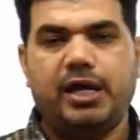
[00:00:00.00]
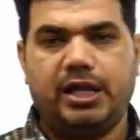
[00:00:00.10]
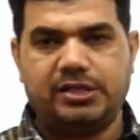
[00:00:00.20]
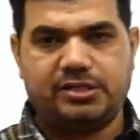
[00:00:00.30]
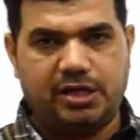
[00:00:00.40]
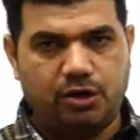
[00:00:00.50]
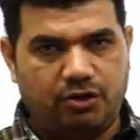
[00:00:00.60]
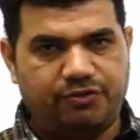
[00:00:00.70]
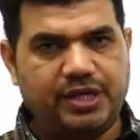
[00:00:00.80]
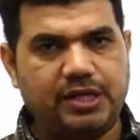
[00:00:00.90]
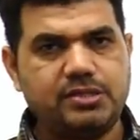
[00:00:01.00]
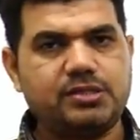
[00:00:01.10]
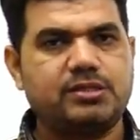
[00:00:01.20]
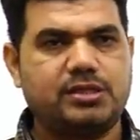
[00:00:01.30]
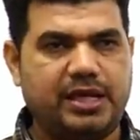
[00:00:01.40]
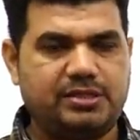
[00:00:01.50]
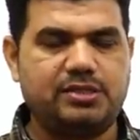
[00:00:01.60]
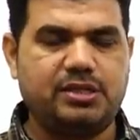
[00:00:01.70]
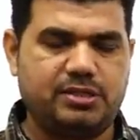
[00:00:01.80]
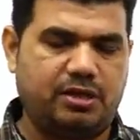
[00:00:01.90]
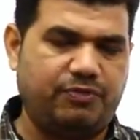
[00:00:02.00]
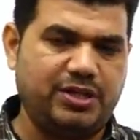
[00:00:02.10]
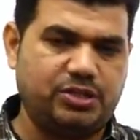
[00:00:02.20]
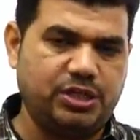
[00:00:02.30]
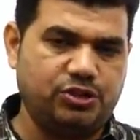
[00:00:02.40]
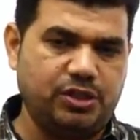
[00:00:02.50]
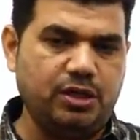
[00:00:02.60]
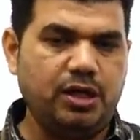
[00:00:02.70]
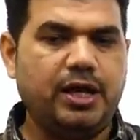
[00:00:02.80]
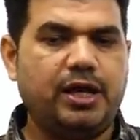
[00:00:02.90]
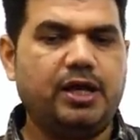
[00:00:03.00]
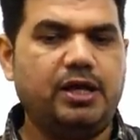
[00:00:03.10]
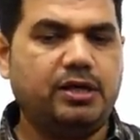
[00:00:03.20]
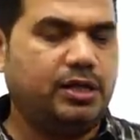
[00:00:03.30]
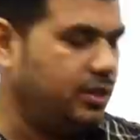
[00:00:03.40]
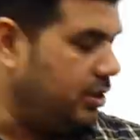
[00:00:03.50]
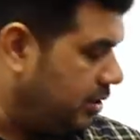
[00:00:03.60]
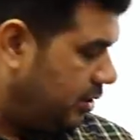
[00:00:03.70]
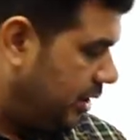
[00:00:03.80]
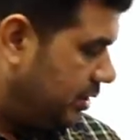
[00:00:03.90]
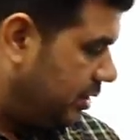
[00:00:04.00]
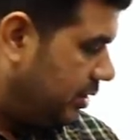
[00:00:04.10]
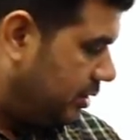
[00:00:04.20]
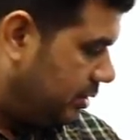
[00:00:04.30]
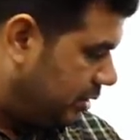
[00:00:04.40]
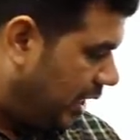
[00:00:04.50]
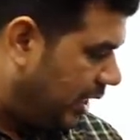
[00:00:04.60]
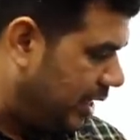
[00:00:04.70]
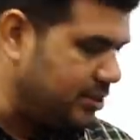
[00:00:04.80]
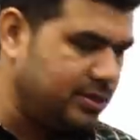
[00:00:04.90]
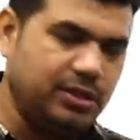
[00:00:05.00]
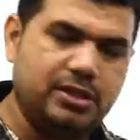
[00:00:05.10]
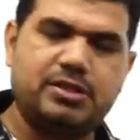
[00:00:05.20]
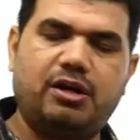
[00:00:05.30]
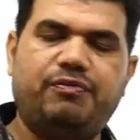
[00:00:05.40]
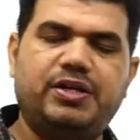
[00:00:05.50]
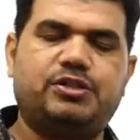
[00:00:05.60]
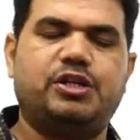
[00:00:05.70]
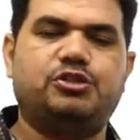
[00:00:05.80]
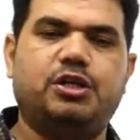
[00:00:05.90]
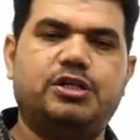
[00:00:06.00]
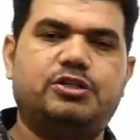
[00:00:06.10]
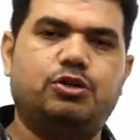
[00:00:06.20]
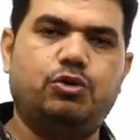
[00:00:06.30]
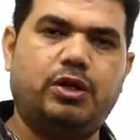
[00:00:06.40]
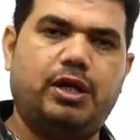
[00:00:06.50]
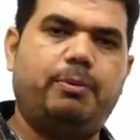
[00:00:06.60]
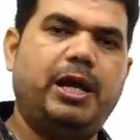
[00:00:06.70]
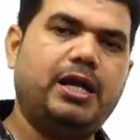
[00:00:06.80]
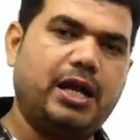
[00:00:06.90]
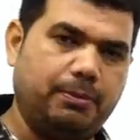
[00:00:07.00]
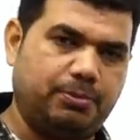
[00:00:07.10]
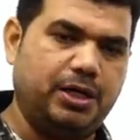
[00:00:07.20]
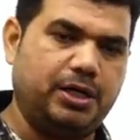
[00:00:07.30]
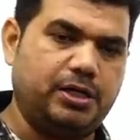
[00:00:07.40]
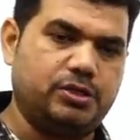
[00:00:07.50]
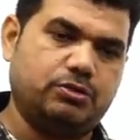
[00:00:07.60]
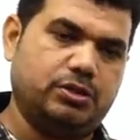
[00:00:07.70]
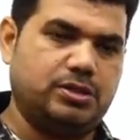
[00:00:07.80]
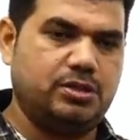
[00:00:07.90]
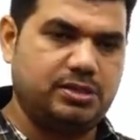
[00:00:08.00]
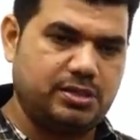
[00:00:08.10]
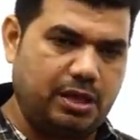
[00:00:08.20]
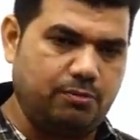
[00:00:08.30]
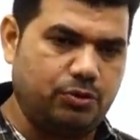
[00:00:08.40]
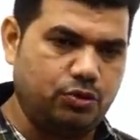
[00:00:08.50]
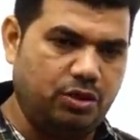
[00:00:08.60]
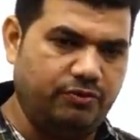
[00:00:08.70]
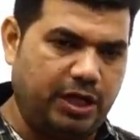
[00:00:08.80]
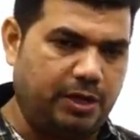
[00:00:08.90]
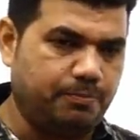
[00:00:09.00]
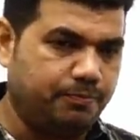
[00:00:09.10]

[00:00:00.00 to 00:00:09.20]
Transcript: Instead of s, s is the surface tension. Here in that answer, surface tension is denoted by capital T. So this is the same. Don't worry.